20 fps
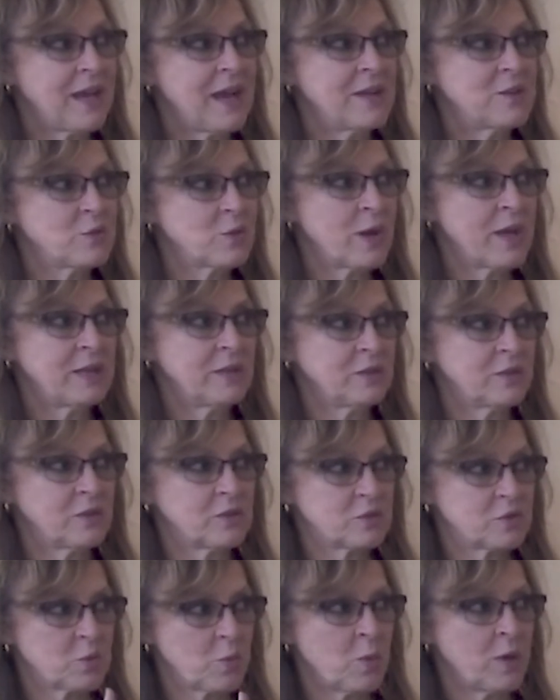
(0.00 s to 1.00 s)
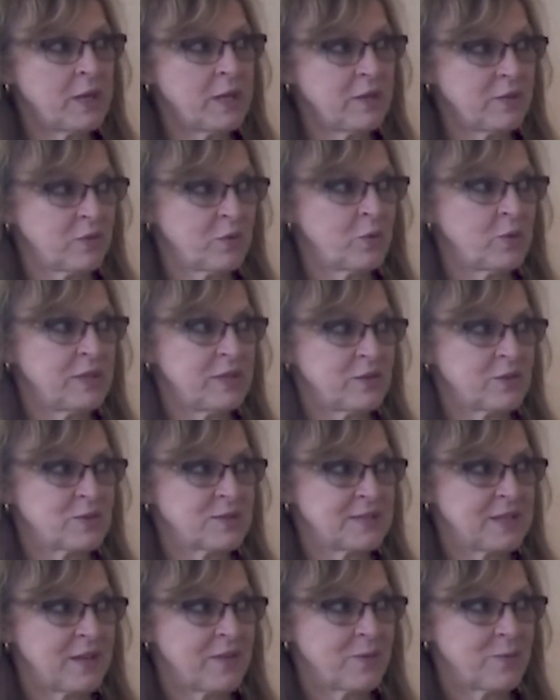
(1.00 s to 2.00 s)
I try to look twenty and thirty years
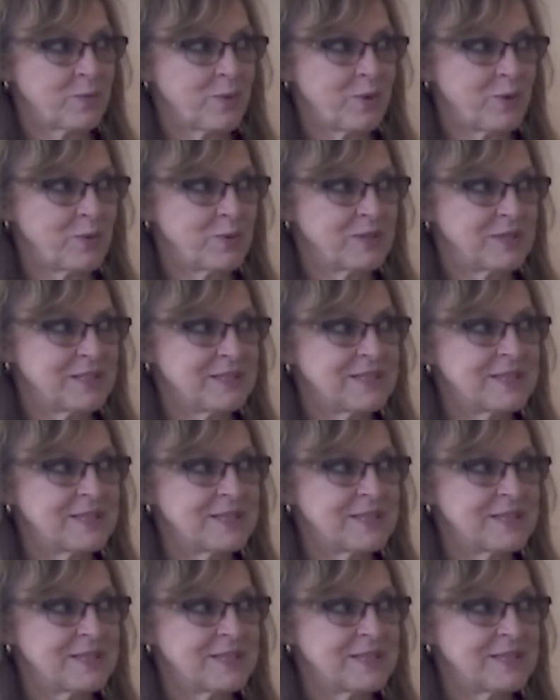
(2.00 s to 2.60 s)
down the road mm-hmm.